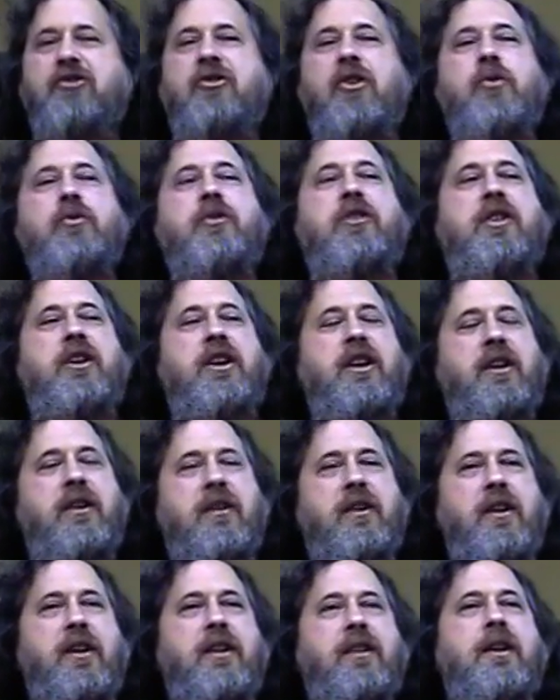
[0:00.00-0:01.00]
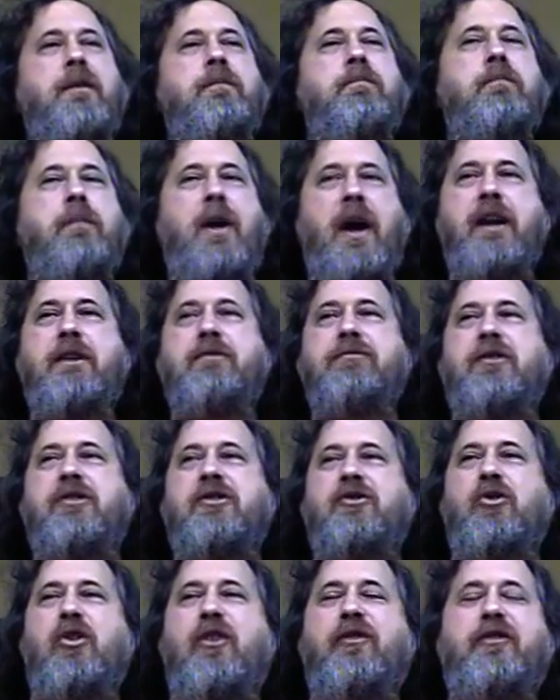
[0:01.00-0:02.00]
don't think that
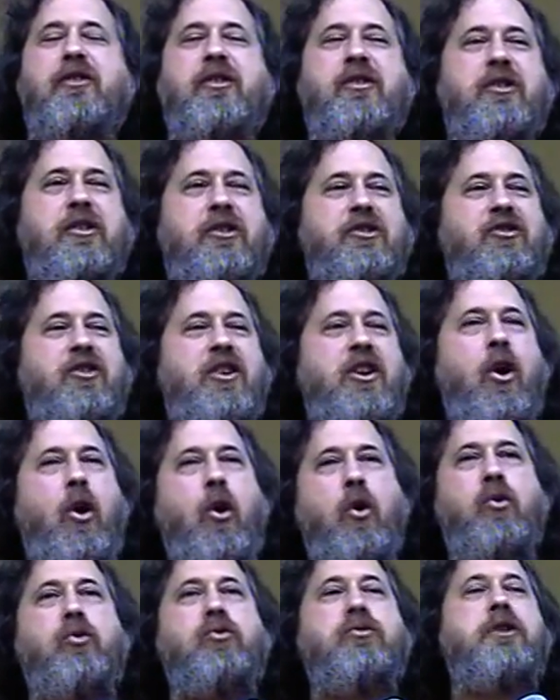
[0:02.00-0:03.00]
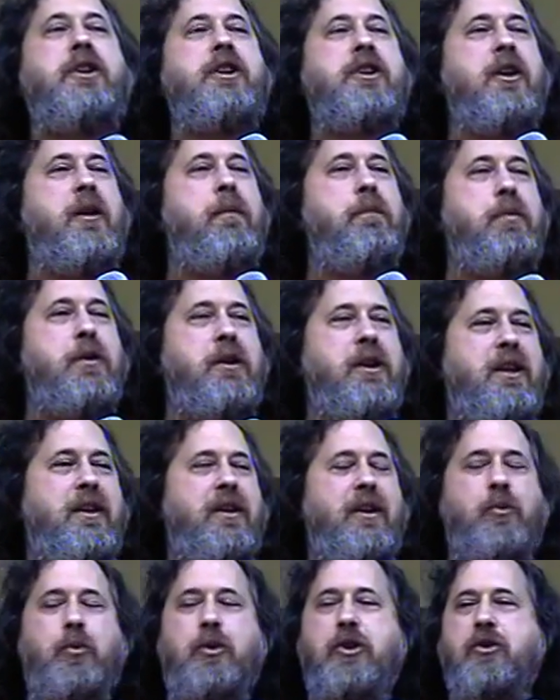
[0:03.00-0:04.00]
Microsoft is the only company
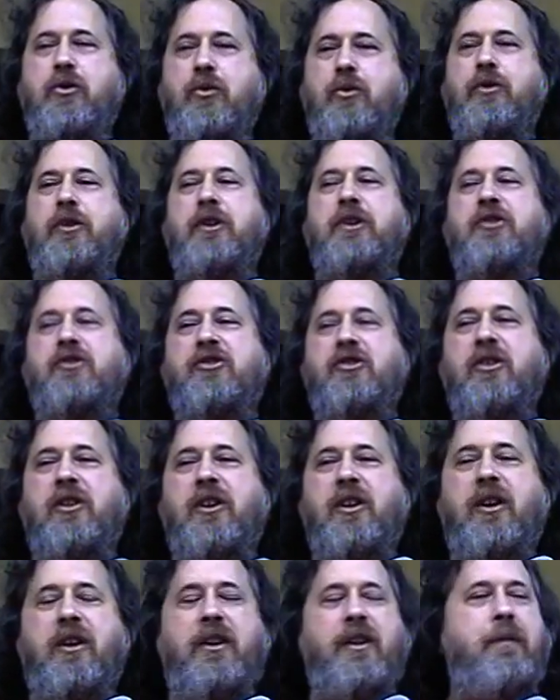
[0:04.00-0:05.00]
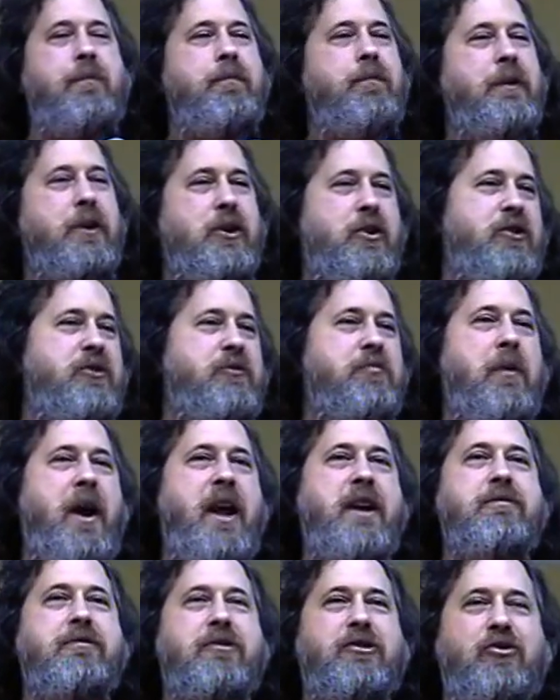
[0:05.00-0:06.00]
that would do this, that because
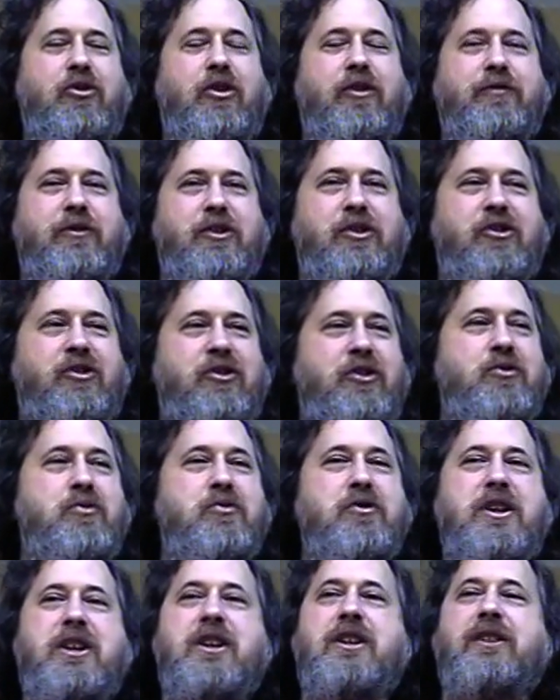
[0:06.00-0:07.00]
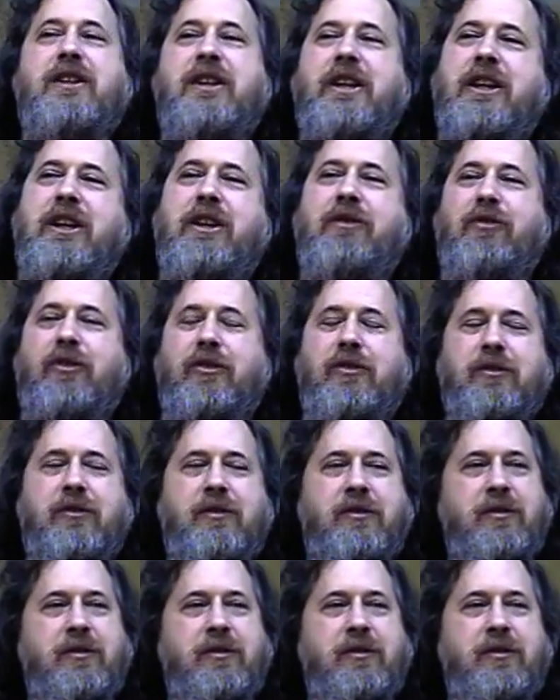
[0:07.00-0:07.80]
Microsoft is uniquely evil.